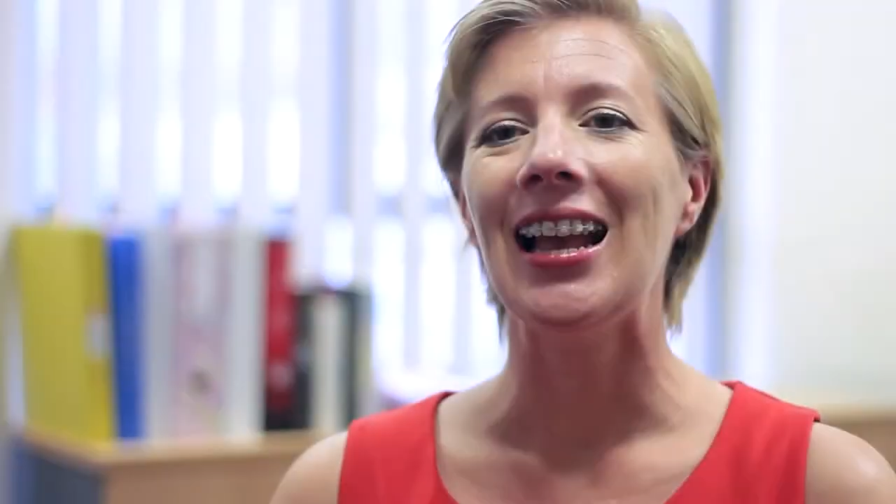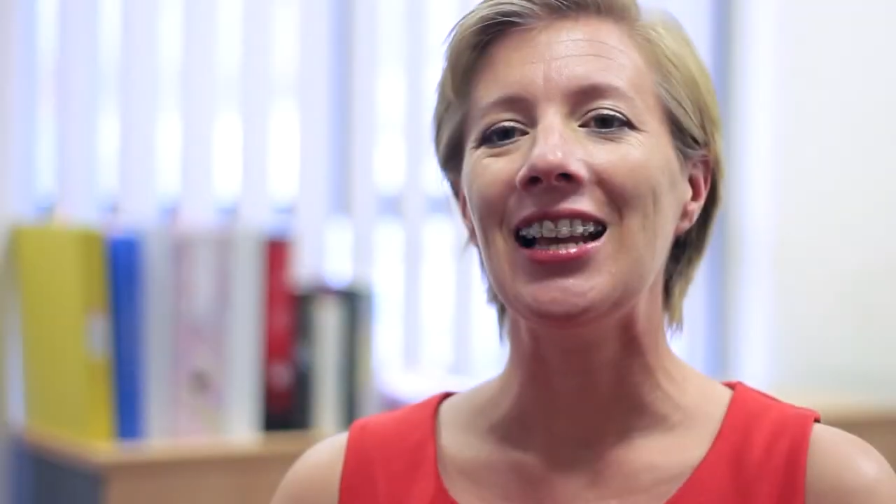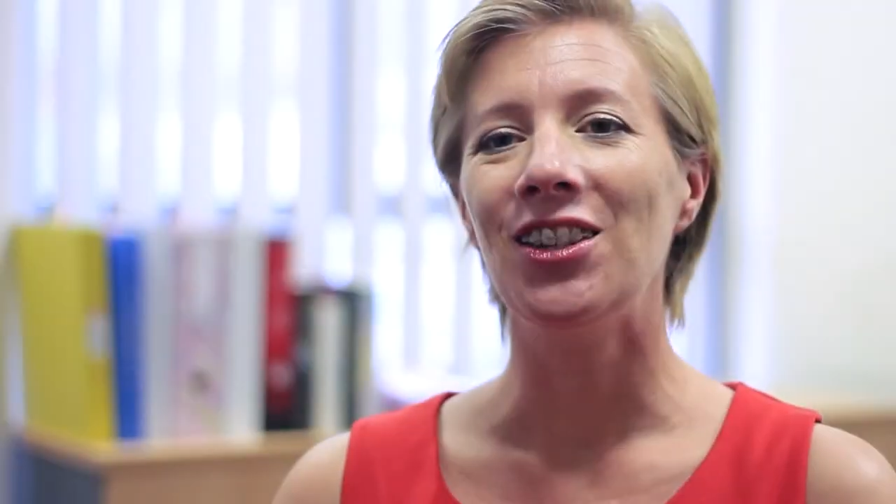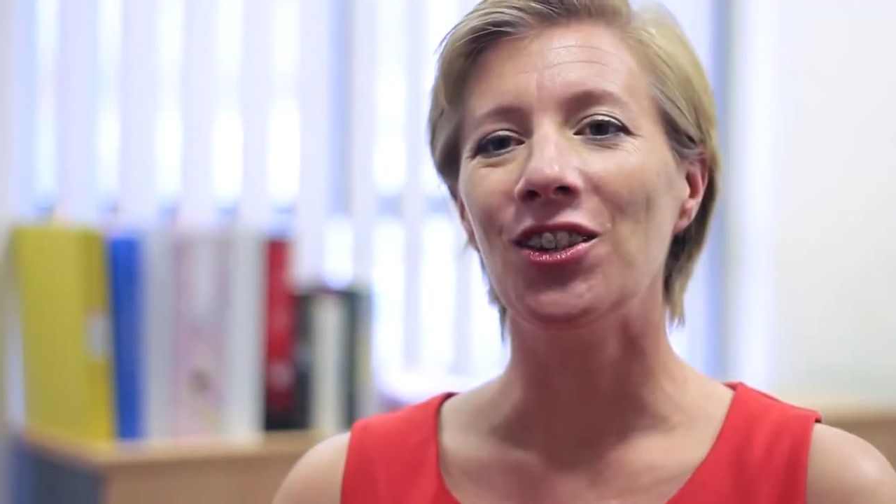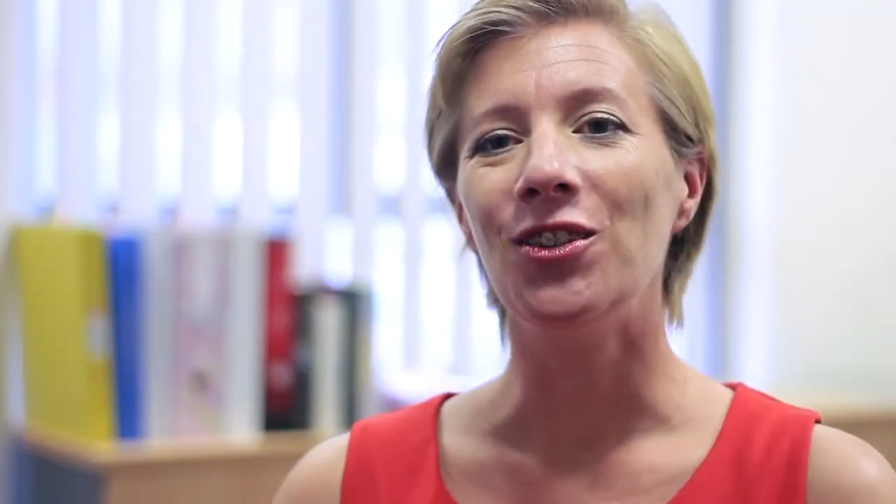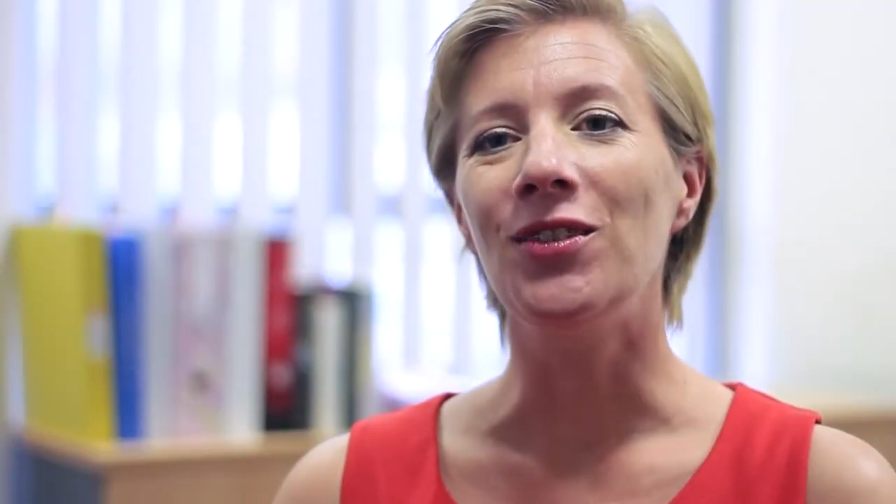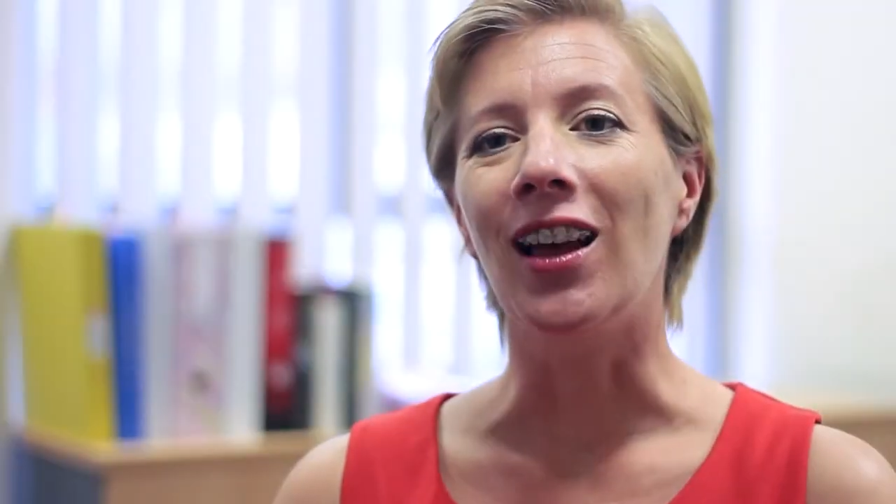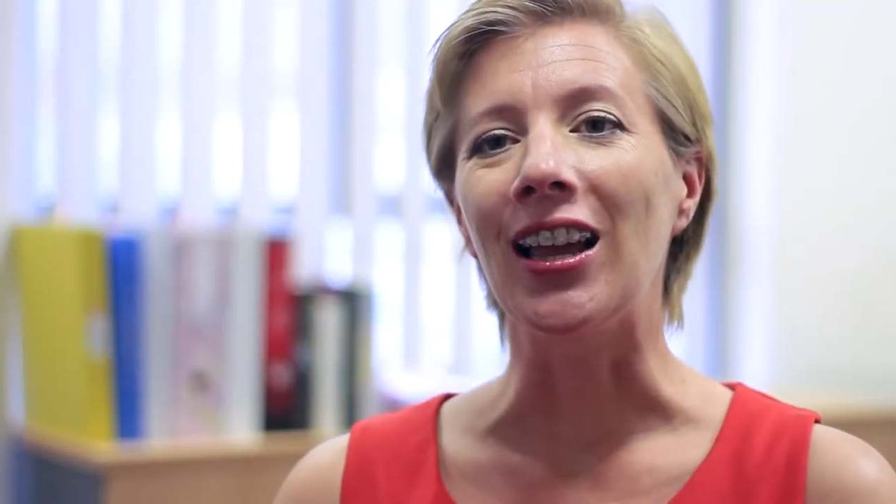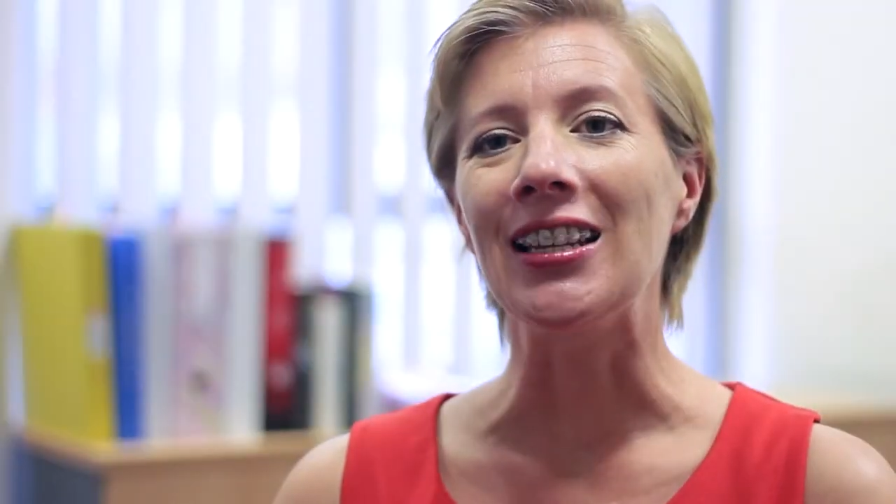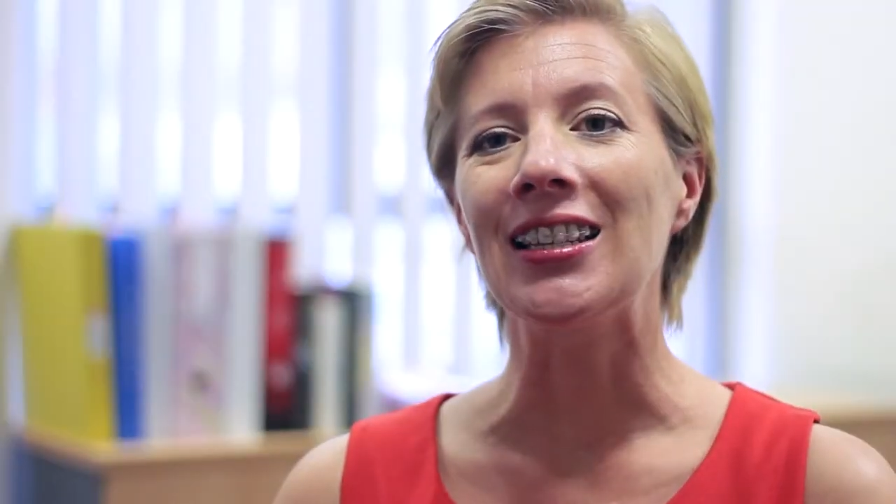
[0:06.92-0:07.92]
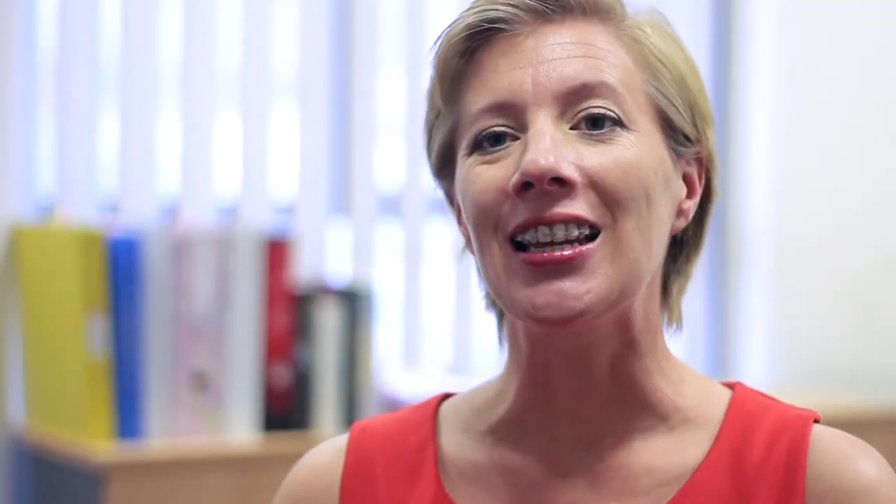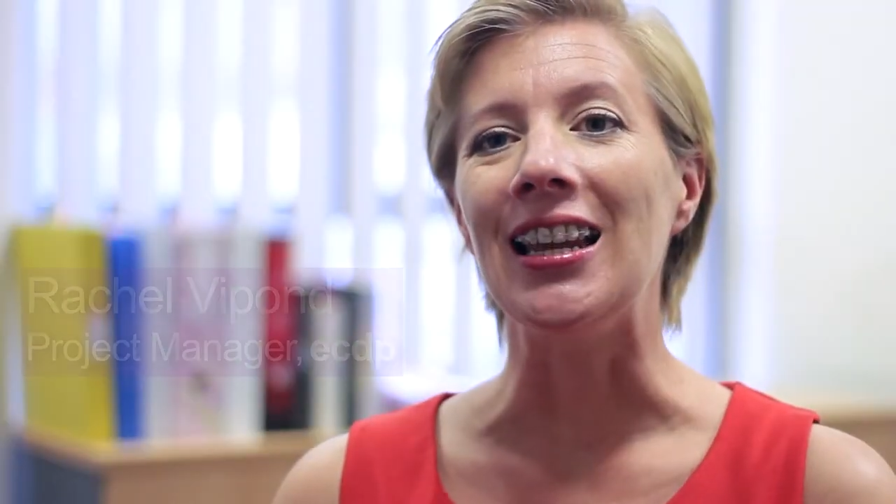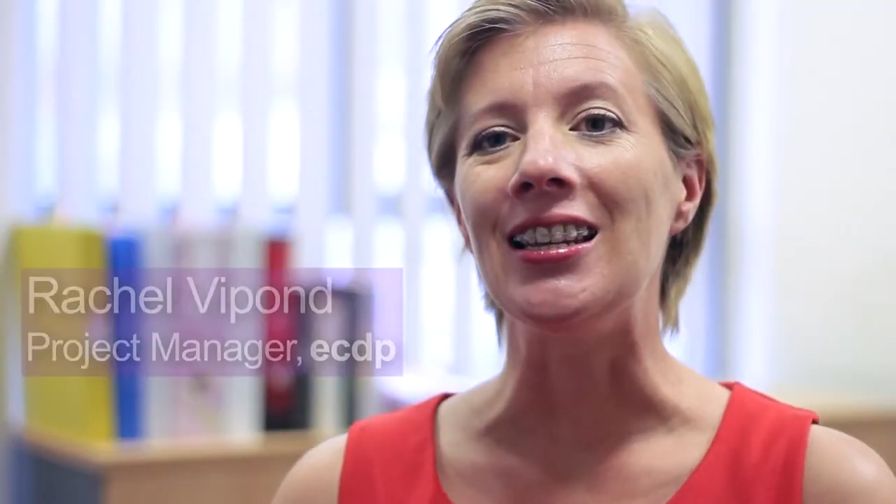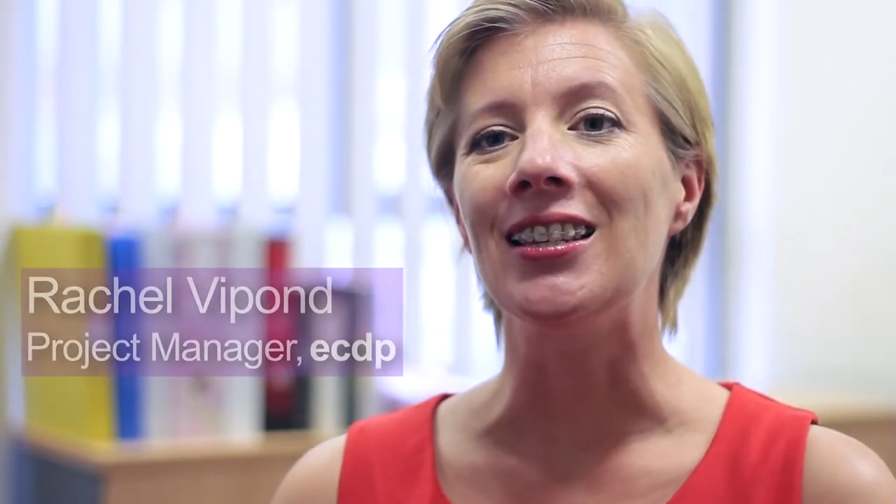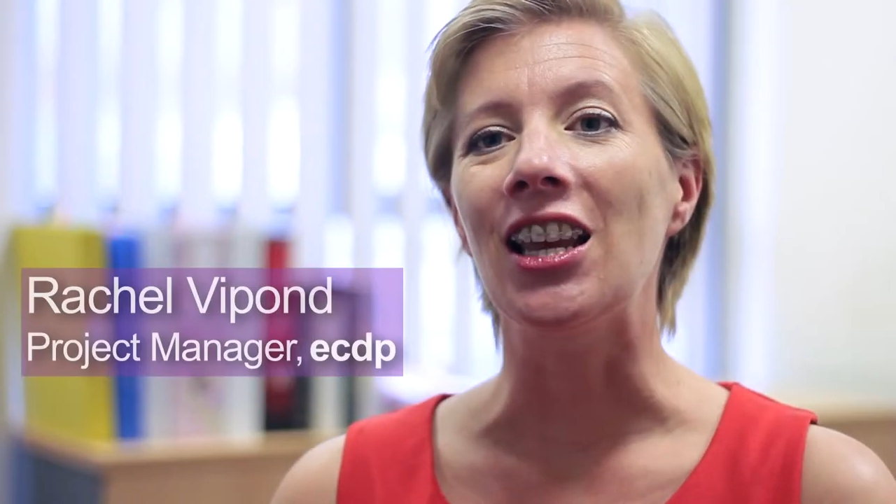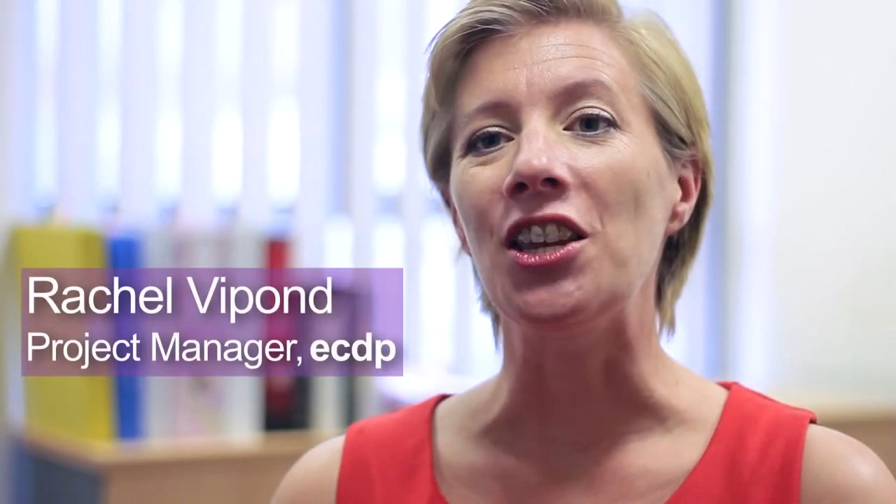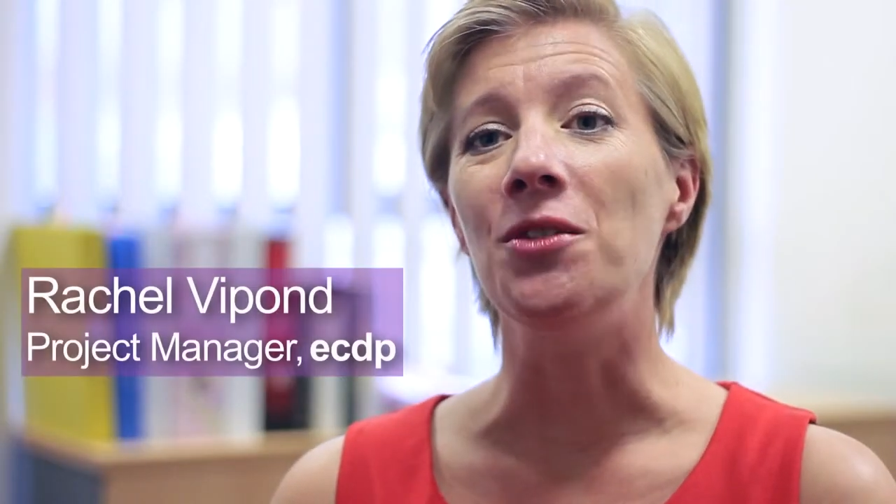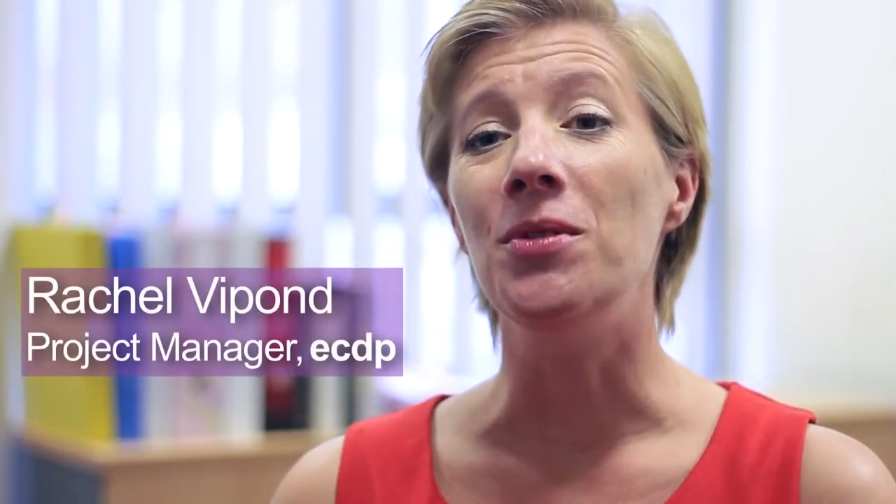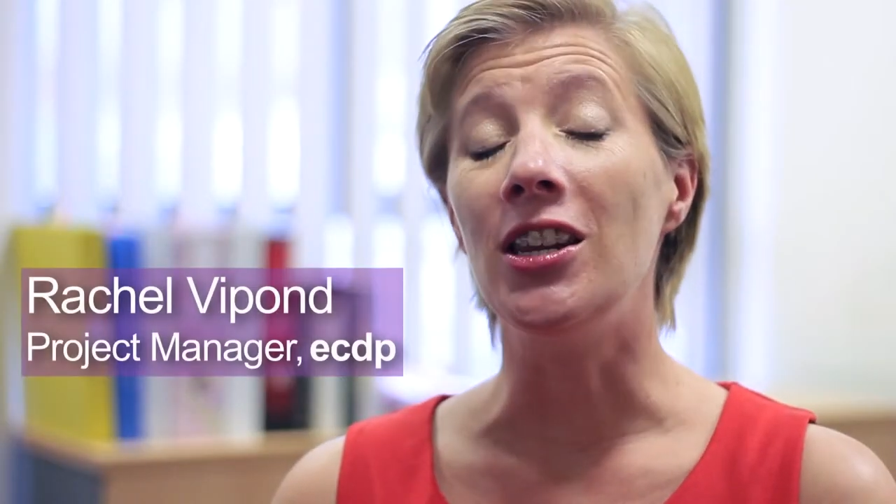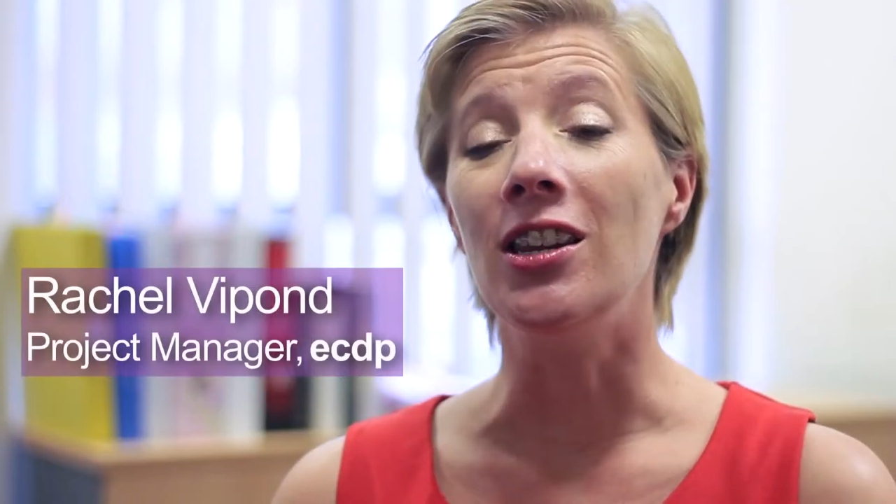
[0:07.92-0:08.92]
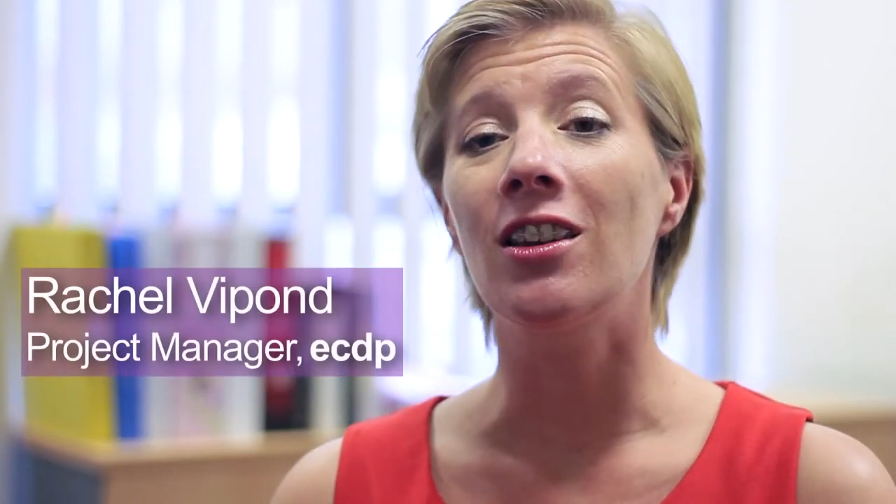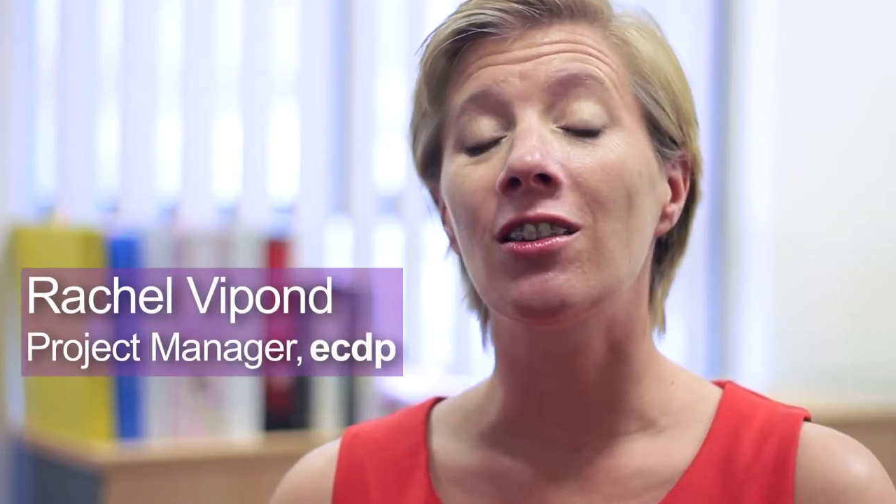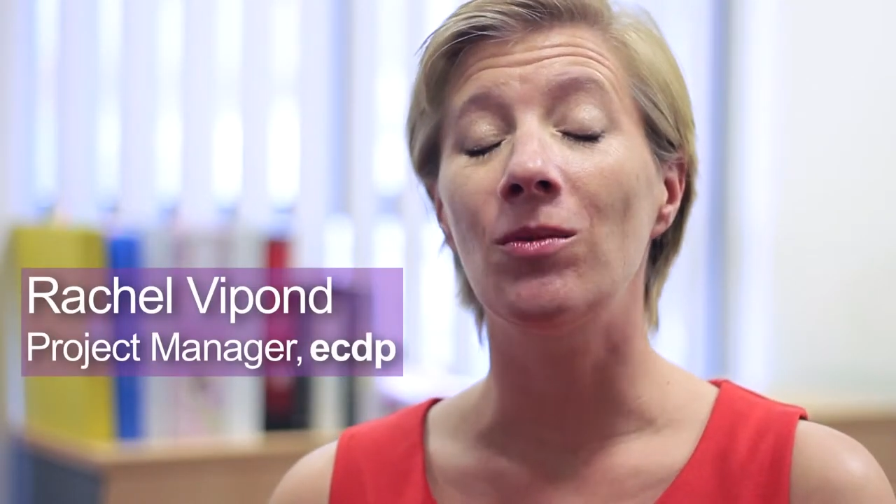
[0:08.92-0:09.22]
Essex Unite is a unique